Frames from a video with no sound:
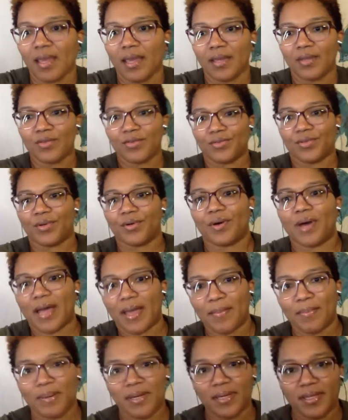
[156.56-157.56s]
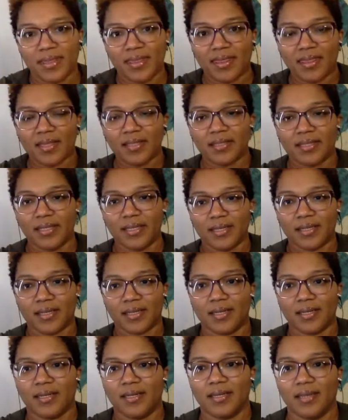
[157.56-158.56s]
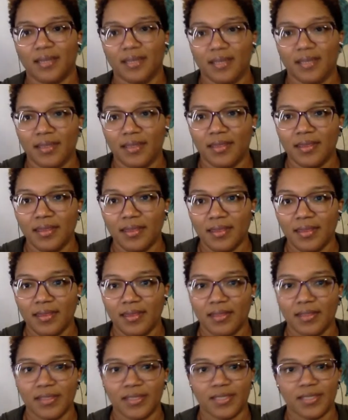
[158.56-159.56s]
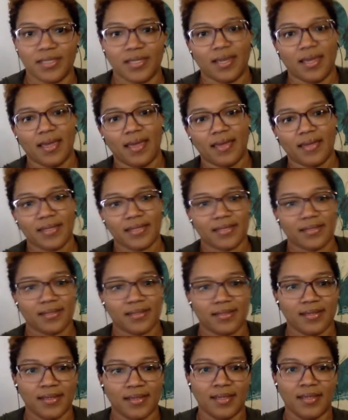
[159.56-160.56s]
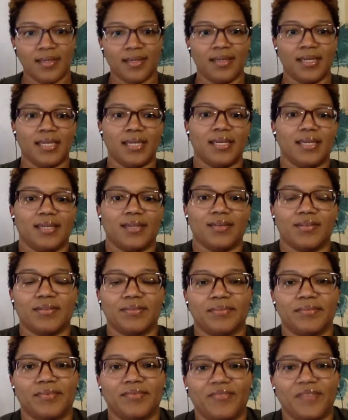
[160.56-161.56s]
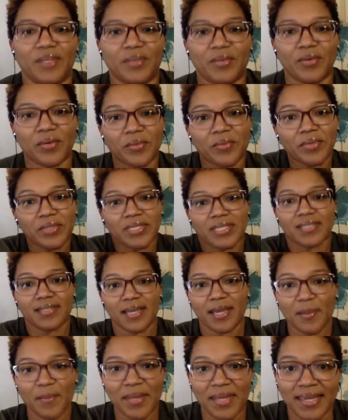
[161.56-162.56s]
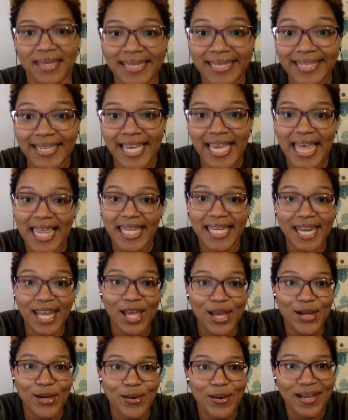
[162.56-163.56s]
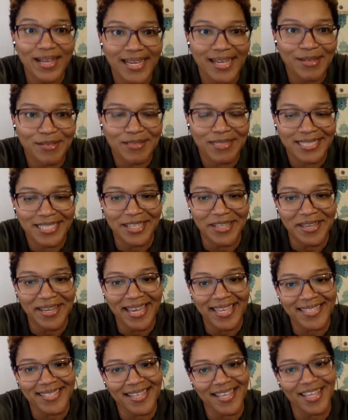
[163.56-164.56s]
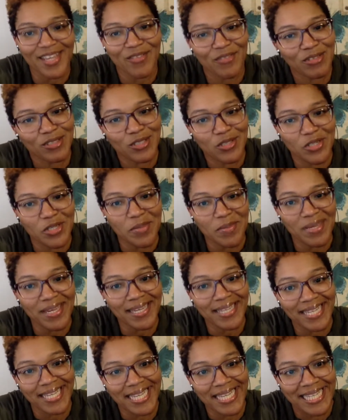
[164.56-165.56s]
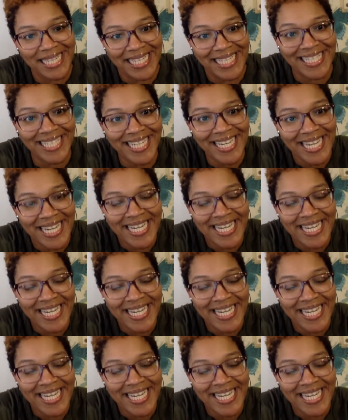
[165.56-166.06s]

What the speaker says: So I put the link in the chat. If anyone wants to come in, hello. I want to tell you guys thank you for joining me again.